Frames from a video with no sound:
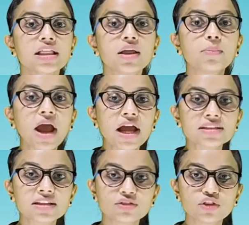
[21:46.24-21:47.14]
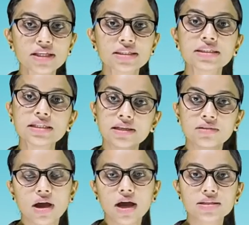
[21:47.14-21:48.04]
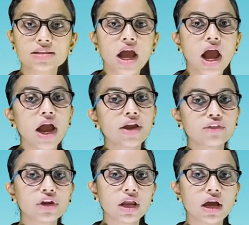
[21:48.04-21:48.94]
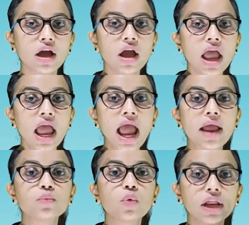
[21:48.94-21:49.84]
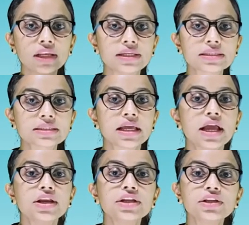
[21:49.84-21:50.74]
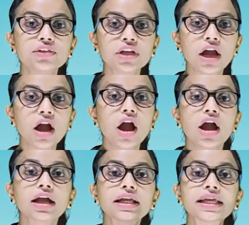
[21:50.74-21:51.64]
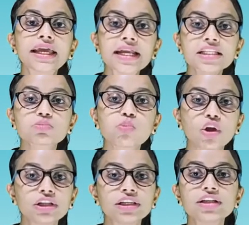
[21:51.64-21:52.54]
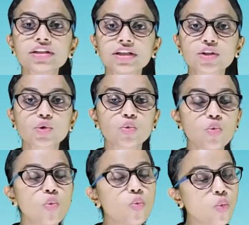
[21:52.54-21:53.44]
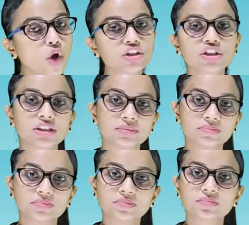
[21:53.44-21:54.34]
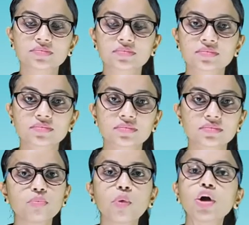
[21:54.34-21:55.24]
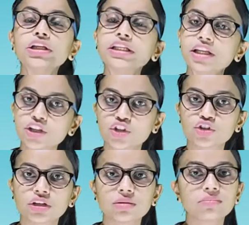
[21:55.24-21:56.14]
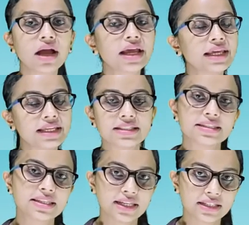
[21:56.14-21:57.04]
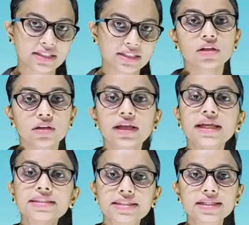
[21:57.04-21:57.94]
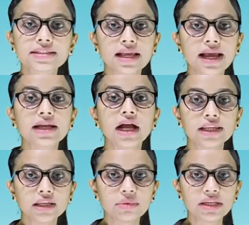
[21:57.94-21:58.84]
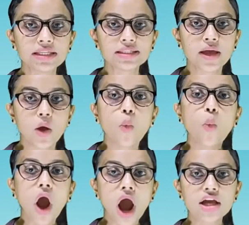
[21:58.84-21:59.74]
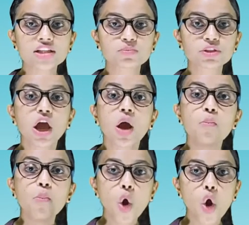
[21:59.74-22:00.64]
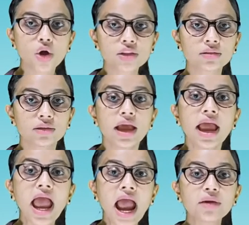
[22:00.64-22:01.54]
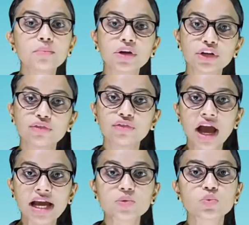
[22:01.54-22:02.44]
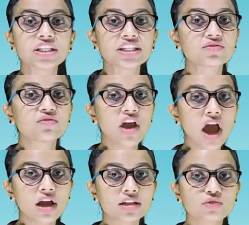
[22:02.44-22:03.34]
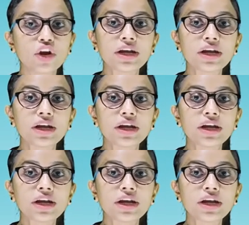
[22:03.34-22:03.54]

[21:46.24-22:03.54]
The plants such as seagrass, hydrilla, anvalis, nerea gets pollinated through water. Pollination by insects. Insects like honeybees, wasps, moth and butterflies with its flowers for